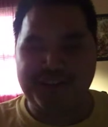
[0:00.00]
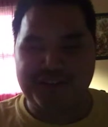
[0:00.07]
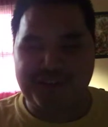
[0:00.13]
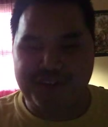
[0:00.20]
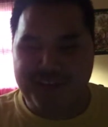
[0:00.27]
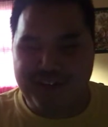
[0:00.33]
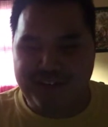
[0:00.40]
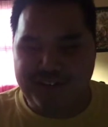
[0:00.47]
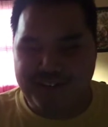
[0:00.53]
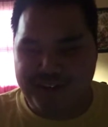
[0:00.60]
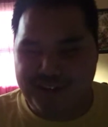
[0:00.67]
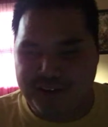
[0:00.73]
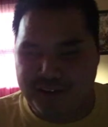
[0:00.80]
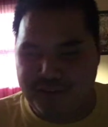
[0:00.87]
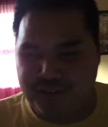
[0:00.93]
So that's
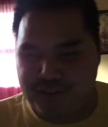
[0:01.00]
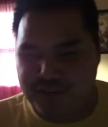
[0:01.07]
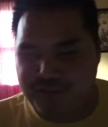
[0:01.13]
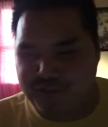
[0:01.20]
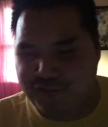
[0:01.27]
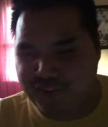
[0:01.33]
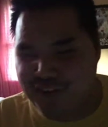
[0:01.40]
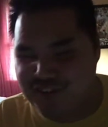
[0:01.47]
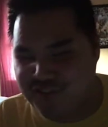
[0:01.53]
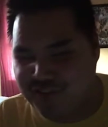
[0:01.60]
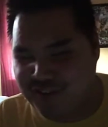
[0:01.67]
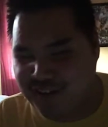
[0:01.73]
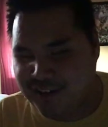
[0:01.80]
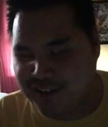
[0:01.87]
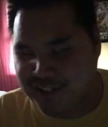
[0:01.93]
like a very
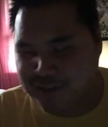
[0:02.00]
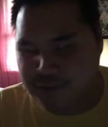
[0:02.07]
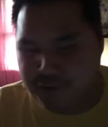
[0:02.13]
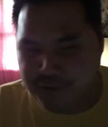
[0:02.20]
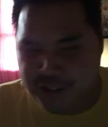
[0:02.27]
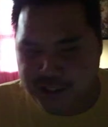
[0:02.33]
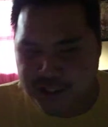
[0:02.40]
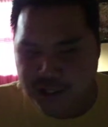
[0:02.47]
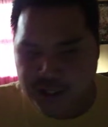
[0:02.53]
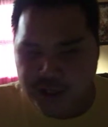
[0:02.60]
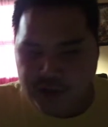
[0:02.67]
French-sounding accordion.